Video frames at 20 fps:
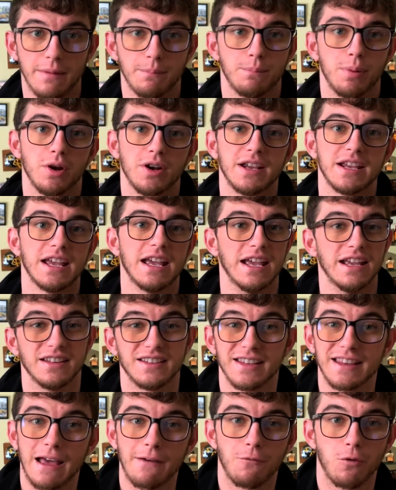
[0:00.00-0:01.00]
and putting it
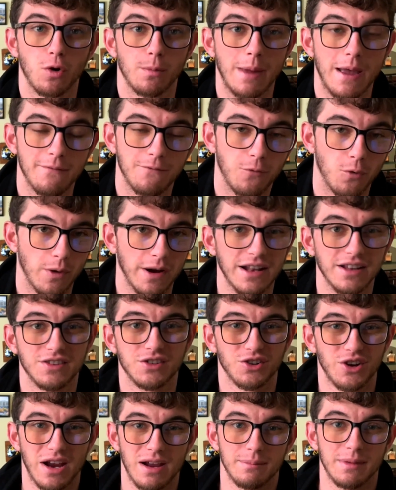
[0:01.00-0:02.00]
into that format for
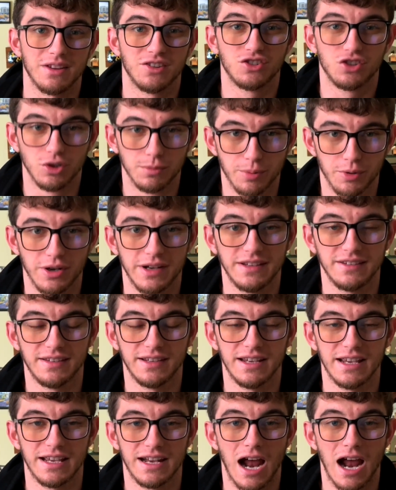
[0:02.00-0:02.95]
Instagram is super easy,